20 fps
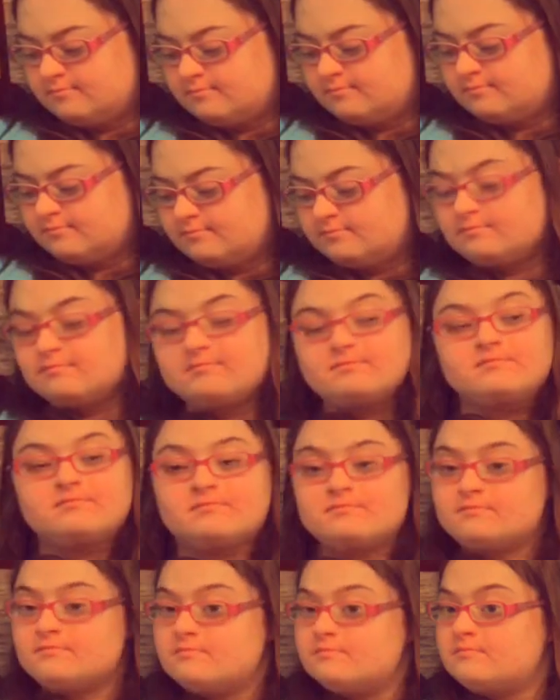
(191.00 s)

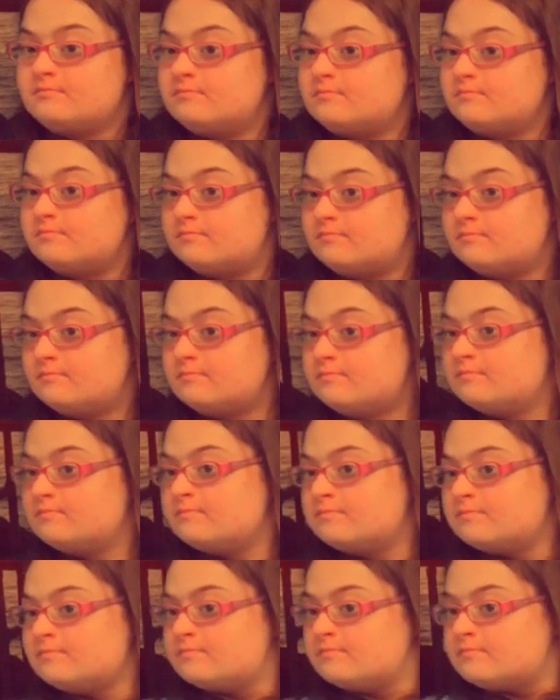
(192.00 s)

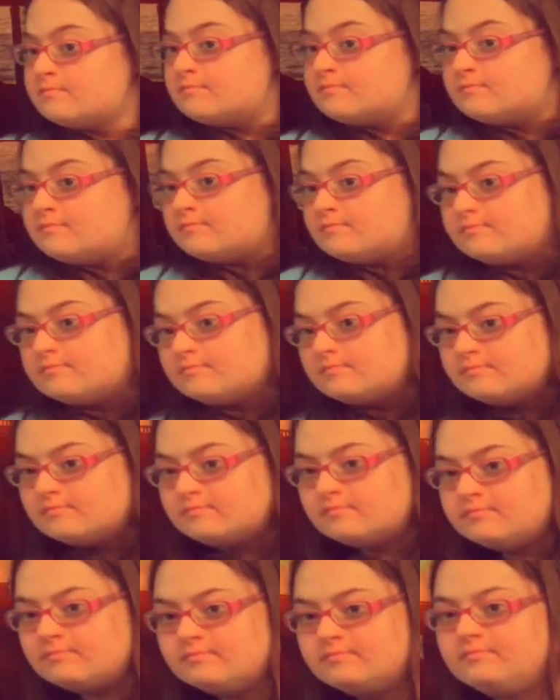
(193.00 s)

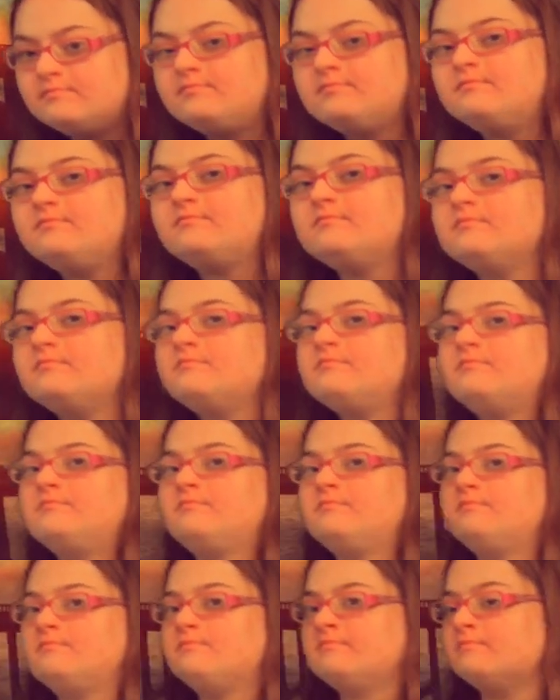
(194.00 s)

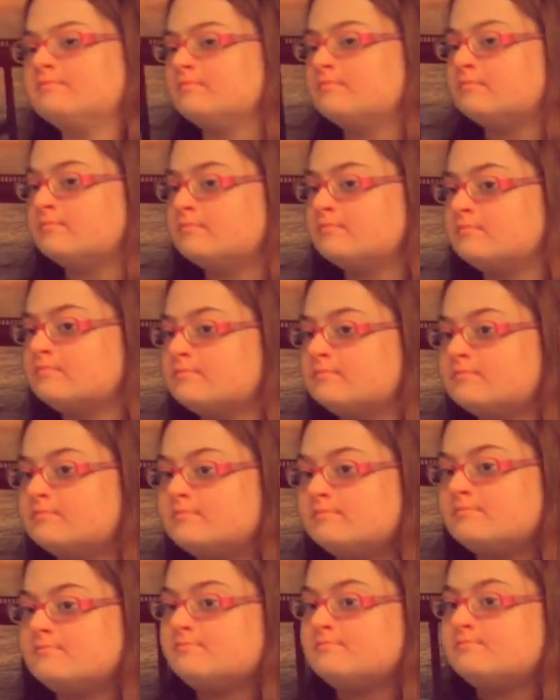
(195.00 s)

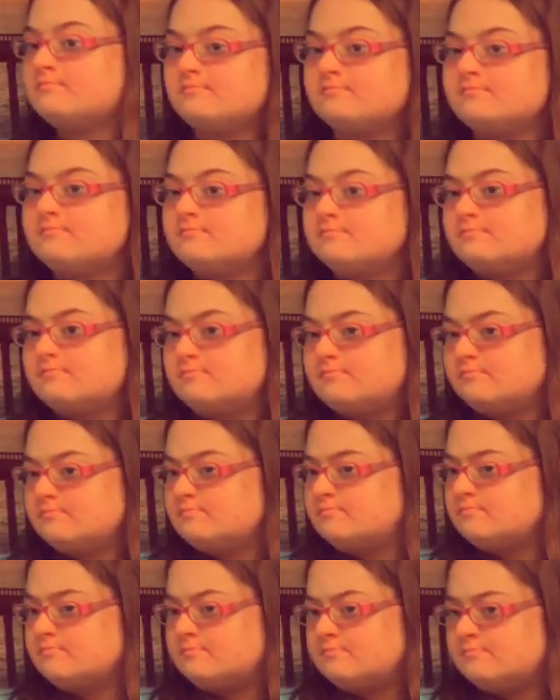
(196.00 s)

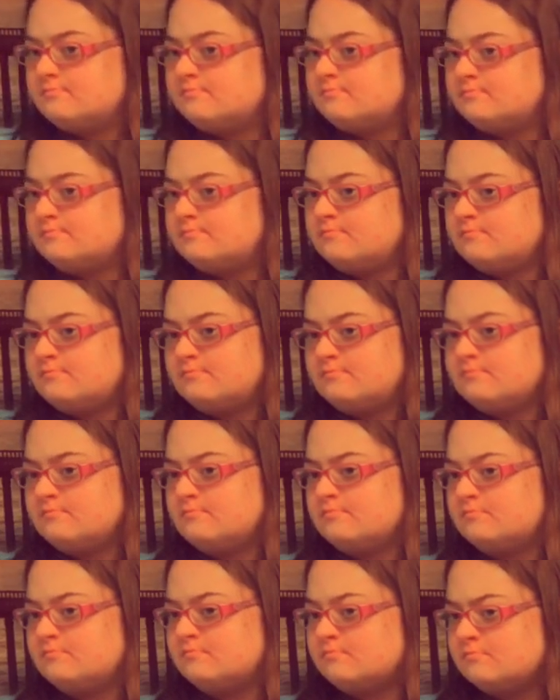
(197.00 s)

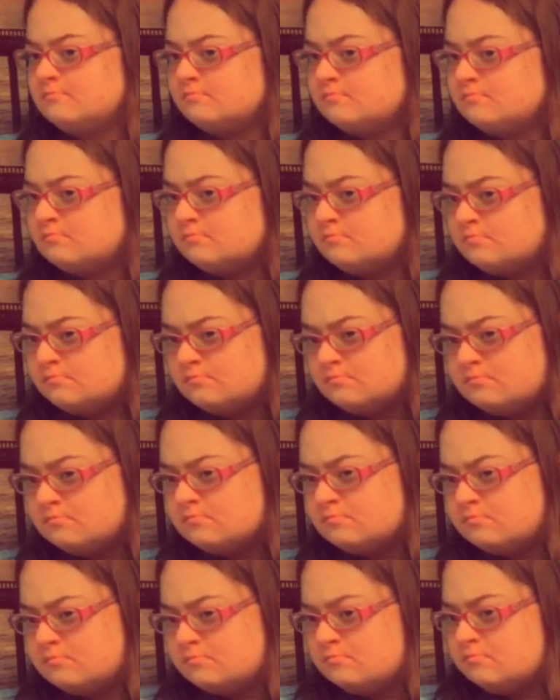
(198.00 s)
(not speaking)